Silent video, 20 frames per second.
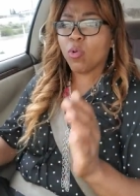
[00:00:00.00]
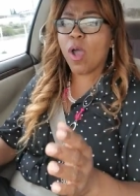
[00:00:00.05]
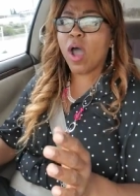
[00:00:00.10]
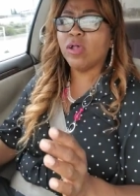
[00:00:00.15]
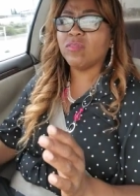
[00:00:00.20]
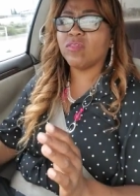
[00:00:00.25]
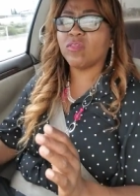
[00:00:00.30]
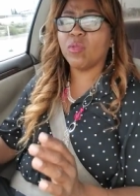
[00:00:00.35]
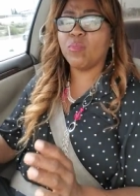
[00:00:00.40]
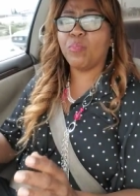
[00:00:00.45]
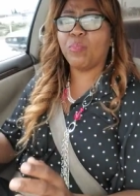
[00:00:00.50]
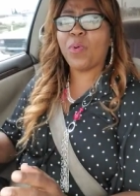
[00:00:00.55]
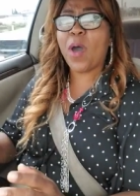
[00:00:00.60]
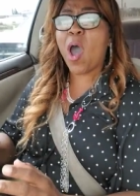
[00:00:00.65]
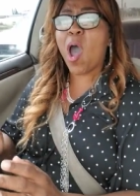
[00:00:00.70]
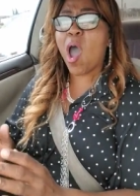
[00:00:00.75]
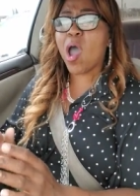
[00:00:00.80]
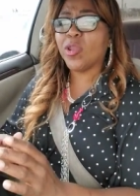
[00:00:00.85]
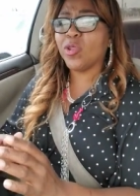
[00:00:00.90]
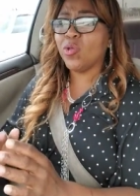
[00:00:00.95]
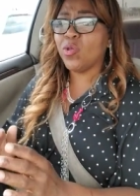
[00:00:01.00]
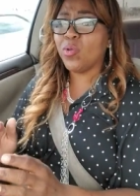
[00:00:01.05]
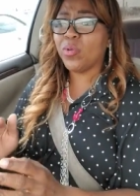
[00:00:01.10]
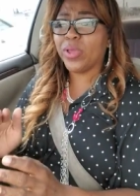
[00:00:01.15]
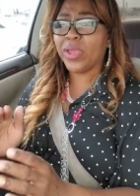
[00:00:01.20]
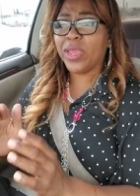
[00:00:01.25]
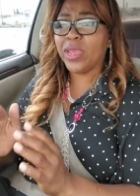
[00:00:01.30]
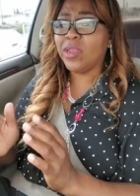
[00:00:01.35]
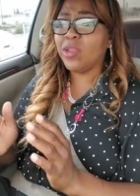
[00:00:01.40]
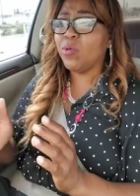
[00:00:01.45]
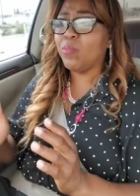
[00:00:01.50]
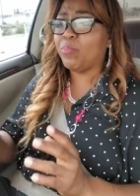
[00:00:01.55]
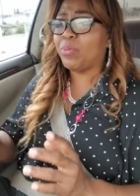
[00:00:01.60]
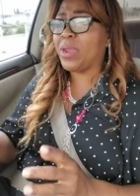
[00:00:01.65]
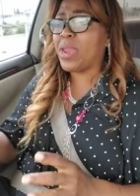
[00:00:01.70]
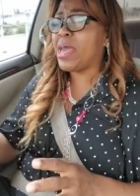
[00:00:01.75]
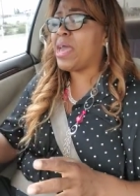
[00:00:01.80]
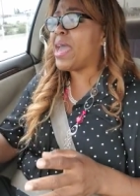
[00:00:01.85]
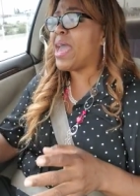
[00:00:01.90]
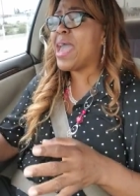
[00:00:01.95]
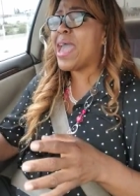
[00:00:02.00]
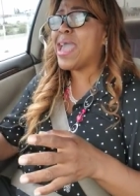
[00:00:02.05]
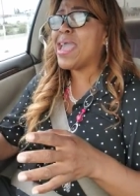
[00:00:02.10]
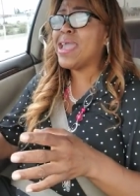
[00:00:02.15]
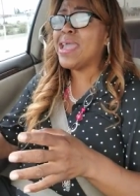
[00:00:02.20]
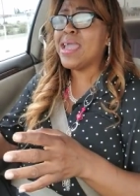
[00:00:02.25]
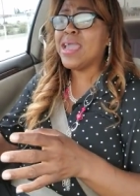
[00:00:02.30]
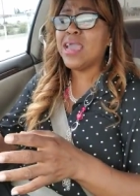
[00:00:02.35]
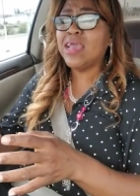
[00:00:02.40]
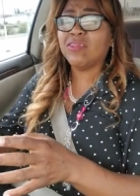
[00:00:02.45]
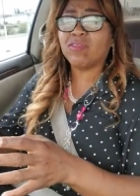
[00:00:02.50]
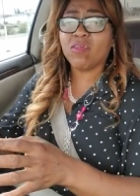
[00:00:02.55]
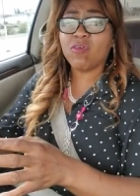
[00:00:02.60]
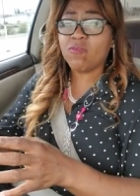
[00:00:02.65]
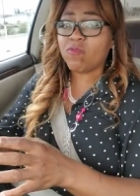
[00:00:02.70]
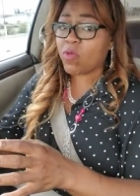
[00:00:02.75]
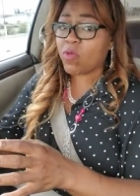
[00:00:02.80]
cross the border in a blaze of